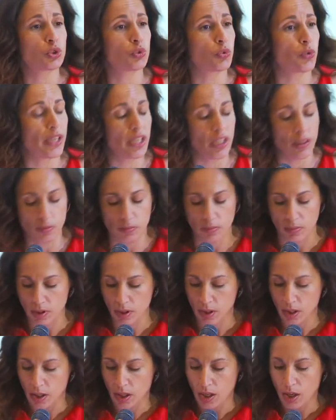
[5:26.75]
dream
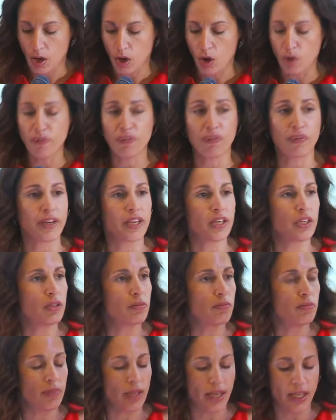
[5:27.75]
of
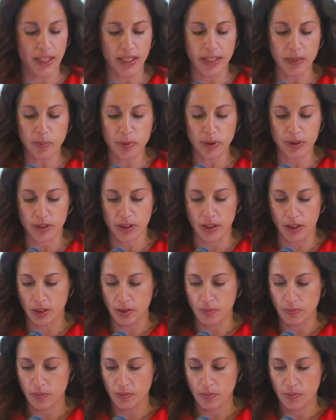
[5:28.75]
freedom and liberty.